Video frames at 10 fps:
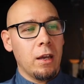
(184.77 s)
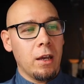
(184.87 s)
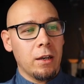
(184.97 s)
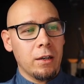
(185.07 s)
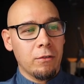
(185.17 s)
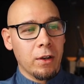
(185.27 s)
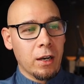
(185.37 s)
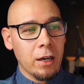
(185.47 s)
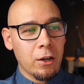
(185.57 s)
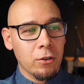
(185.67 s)
And if I
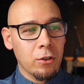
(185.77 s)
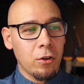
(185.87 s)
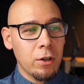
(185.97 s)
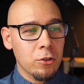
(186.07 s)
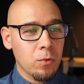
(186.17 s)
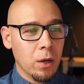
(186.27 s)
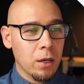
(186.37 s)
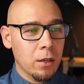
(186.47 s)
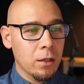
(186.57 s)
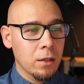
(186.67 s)
click on the orange
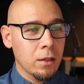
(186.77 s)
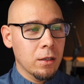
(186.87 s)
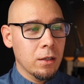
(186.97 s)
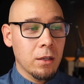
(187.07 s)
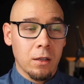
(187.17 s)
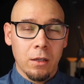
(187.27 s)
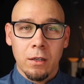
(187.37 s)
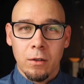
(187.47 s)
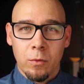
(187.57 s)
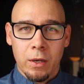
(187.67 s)
one,
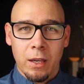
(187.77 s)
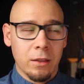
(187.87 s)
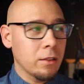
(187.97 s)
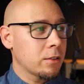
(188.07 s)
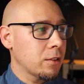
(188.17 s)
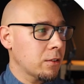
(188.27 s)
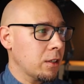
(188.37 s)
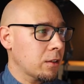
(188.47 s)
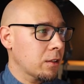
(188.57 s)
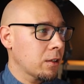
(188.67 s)
we get this is
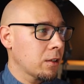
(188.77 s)
it.